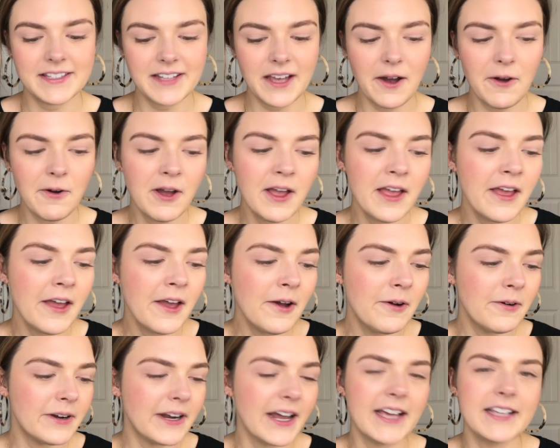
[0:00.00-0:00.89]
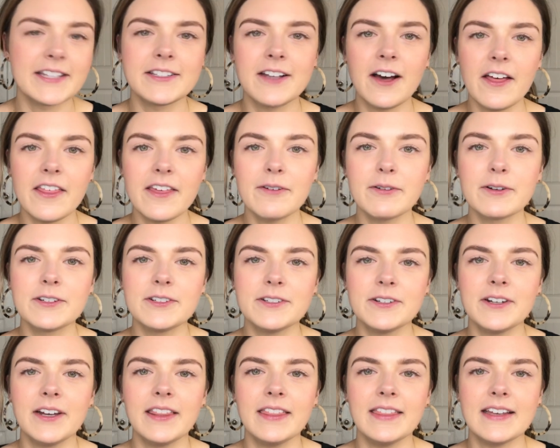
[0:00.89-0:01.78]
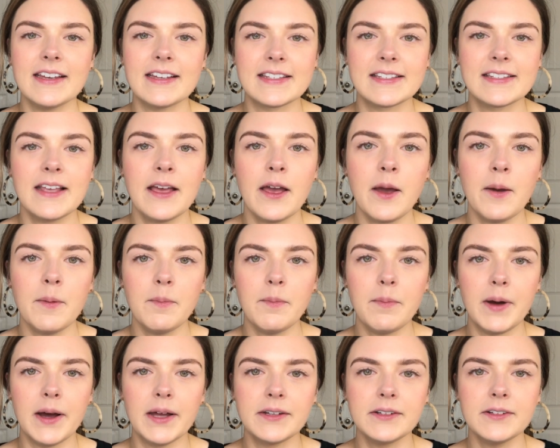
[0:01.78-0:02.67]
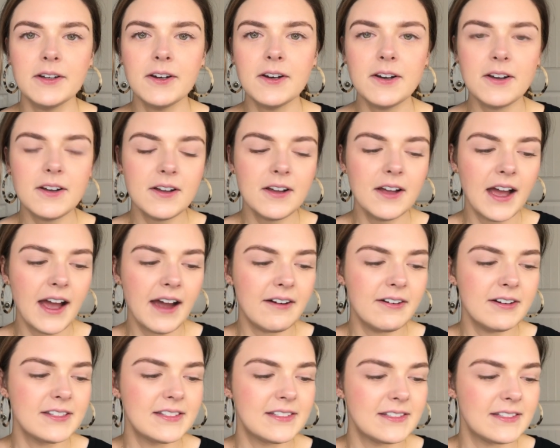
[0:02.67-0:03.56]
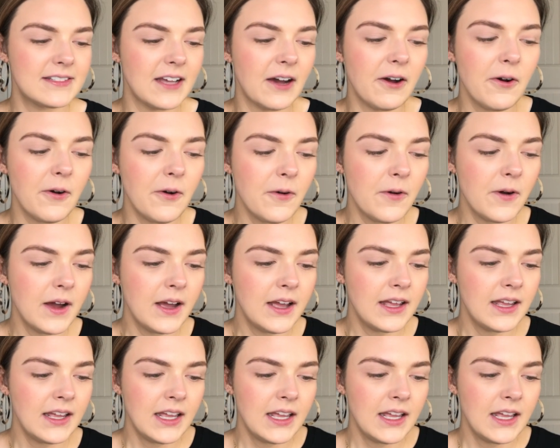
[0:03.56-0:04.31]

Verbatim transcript: So when I saw they were doing this bundle, I was so